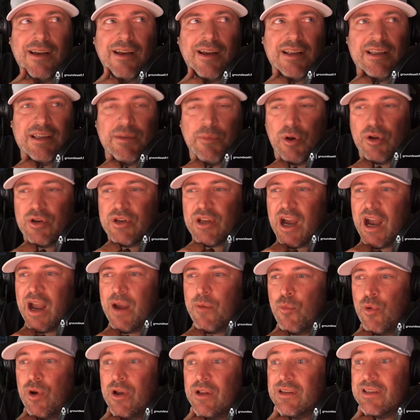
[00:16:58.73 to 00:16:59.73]
about time
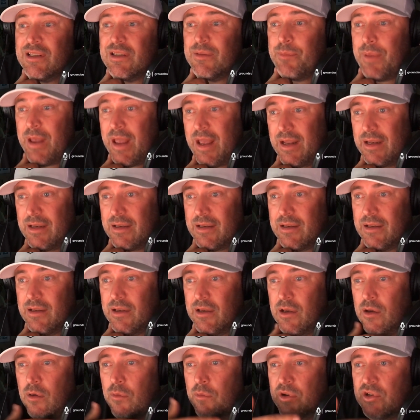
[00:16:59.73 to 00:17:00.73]
well spent,
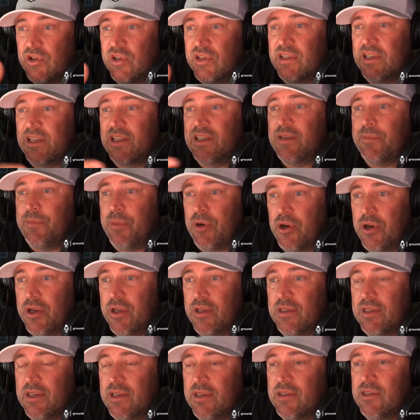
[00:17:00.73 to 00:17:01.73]
which is experiences.